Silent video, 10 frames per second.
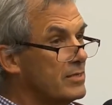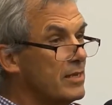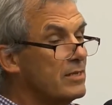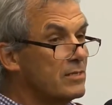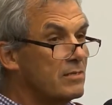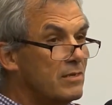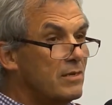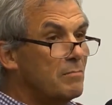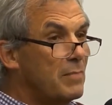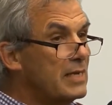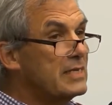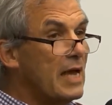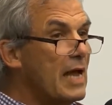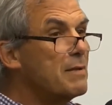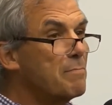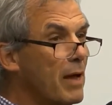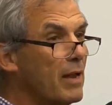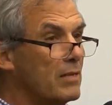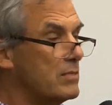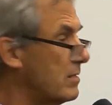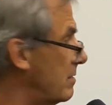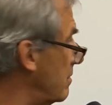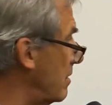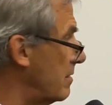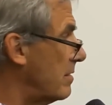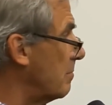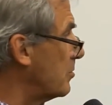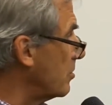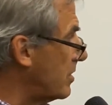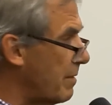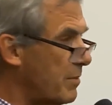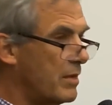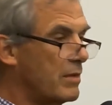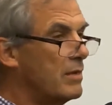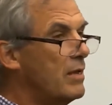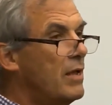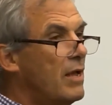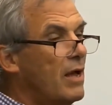a sense, maintain balance, and I'm sure Tammy and